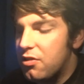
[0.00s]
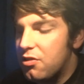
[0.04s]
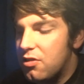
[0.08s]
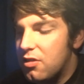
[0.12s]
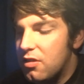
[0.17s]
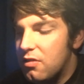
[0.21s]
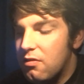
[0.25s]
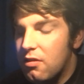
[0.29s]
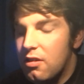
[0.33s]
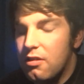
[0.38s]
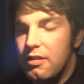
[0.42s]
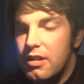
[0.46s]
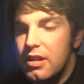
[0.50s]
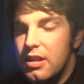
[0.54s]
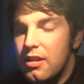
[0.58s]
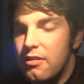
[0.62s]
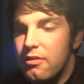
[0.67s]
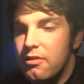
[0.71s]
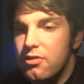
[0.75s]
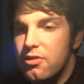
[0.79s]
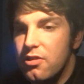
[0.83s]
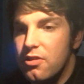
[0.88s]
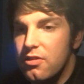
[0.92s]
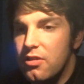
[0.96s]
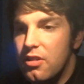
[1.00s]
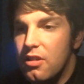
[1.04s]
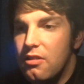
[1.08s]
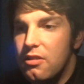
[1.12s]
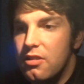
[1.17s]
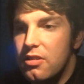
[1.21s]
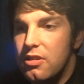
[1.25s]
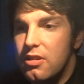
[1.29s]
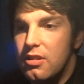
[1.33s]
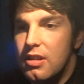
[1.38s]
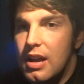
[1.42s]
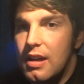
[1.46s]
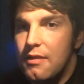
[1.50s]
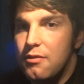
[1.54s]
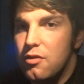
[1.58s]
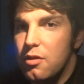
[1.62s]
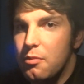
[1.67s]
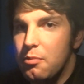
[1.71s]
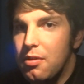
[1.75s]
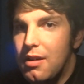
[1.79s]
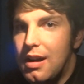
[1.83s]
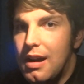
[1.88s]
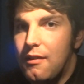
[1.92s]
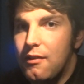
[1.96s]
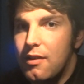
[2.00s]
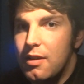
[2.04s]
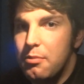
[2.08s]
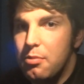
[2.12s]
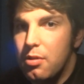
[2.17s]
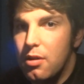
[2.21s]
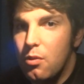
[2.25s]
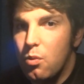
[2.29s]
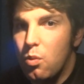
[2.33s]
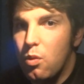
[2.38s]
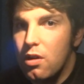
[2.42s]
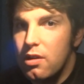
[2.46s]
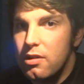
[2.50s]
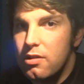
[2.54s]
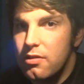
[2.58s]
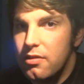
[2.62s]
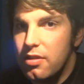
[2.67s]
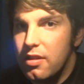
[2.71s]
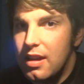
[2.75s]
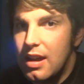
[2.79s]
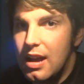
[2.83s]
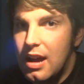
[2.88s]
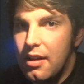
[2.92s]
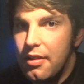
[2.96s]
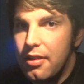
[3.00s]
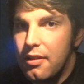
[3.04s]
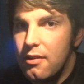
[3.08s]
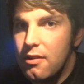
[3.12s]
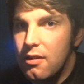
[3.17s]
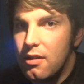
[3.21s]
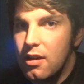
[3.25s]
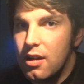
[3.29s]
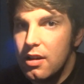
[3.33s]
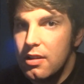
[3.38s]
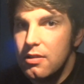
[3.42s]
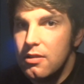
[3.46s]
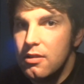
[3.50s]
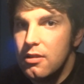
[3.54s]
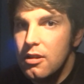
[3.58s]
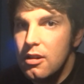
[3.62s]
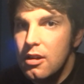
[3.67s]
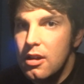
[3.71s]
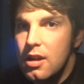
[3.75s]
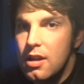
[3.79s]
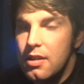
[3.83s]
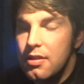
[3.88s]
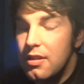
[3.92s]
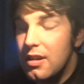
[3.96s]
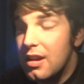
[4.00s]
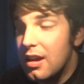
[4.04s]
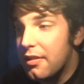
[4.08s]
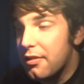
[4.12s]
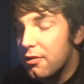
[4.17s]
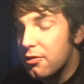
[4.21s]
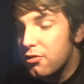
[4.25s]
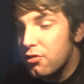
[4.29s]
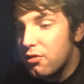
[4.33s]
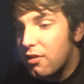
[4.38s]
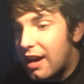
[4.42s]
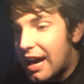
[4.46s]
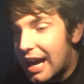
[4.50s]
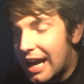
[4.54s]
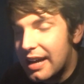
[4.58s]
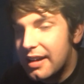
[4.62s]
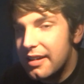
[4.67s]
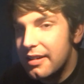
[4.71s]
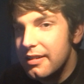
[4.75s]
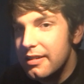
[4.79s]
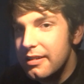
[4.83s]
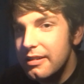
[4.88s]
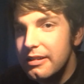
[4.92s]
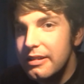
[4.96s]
you really know what you're doing, you'd have to probably put one or the other on the other track.